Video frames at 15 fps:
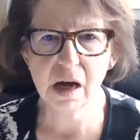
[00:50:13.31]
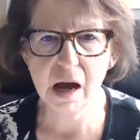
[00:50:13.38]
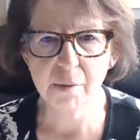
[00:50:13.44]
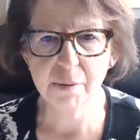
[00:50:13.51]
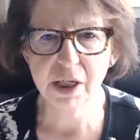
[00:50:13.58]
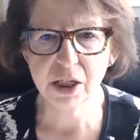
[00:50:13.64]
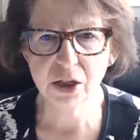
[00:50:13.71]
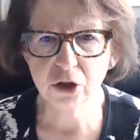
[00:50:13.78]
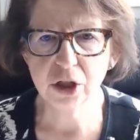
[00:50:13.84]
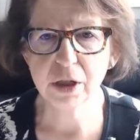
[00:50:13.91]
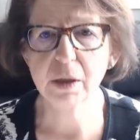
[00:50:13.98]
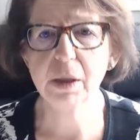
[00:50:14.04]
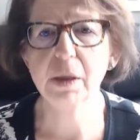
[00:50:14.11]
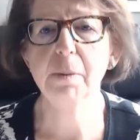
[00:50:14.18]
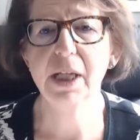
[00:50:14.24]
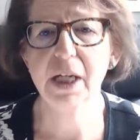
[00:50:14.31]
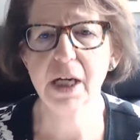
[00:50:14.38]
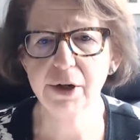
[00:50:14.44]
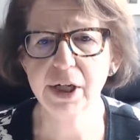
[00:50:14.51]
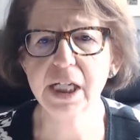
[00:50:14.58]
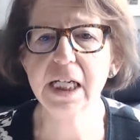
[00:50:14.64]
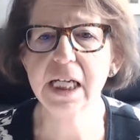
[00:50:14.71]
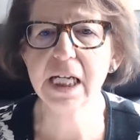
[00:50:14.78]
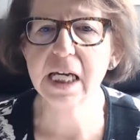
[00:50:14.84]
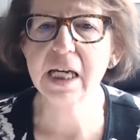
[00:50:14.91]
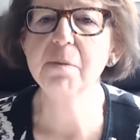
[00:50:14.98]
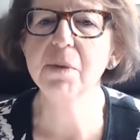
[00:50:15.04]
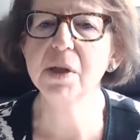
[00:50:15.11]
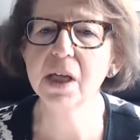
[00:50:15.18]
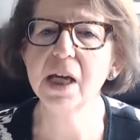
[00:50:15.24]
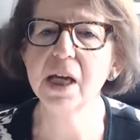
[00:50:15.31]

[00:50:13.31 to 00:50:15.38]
um, interdisciplinary teams,